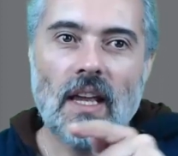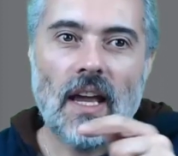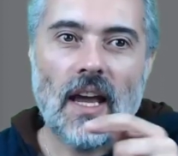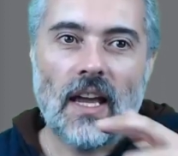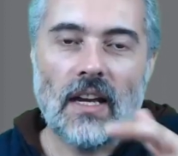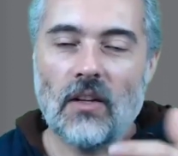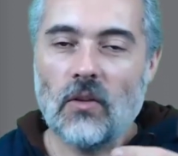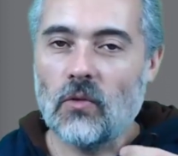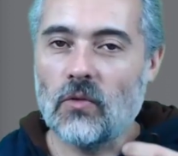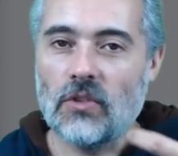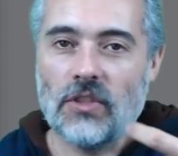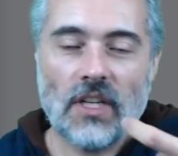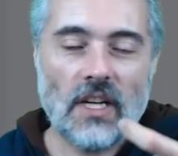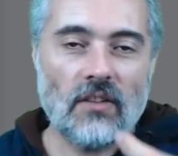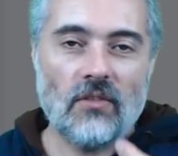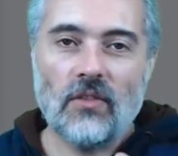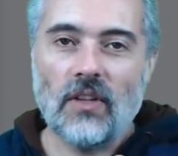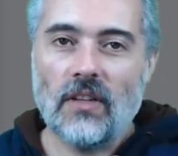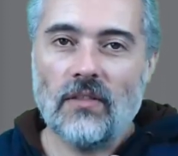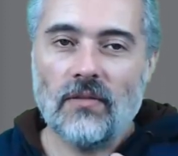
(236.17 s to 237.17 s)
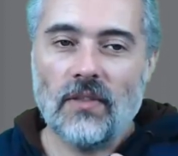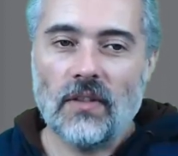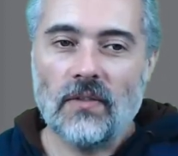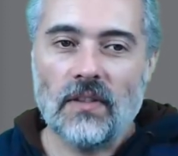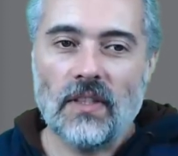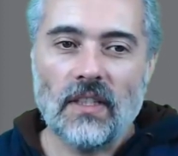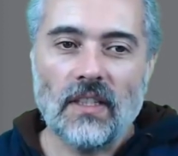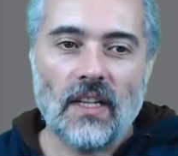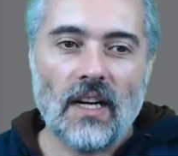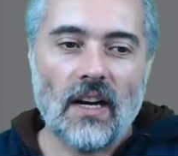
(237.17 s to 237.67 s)
and it will generate
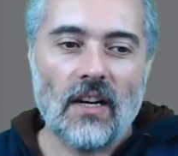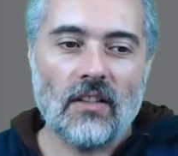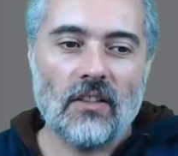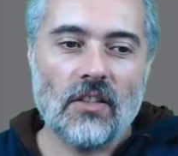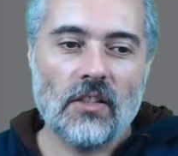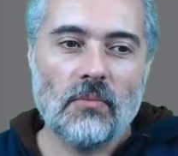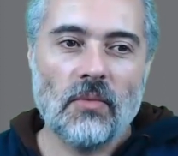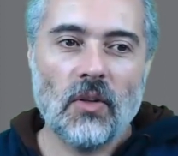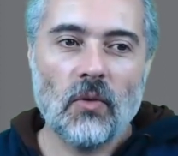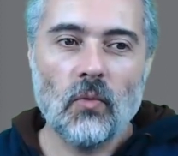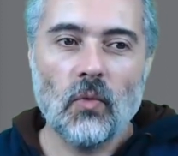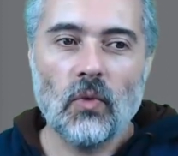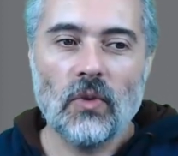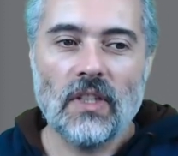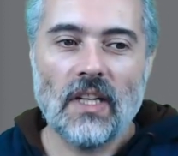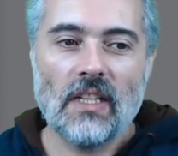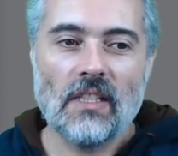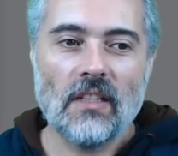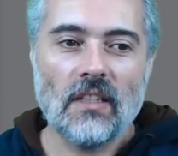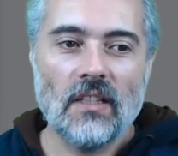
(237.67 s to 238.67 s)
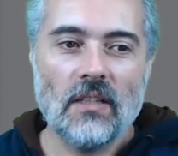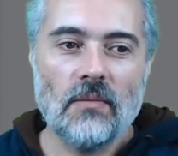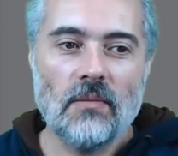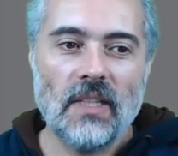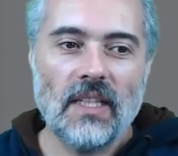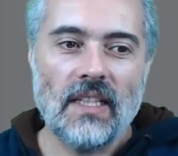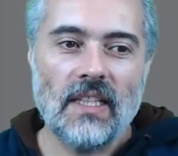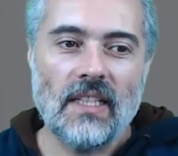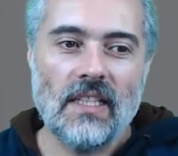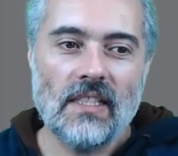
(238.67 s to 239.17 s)
fifteen characters, but it won't necessarily
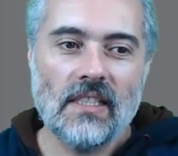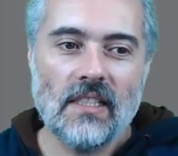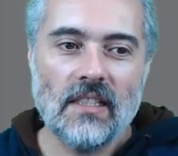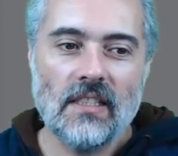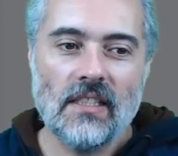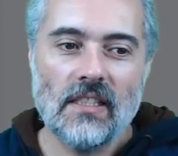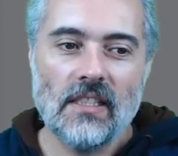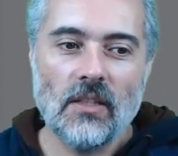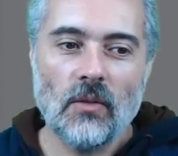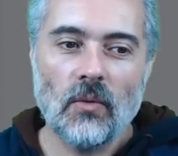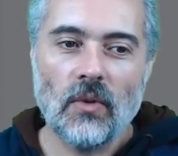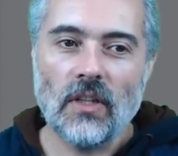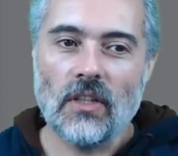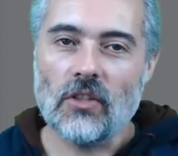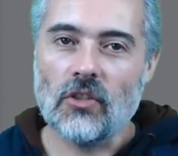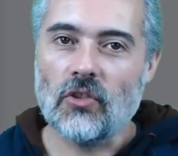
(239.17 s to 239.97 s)
be easy to see where it's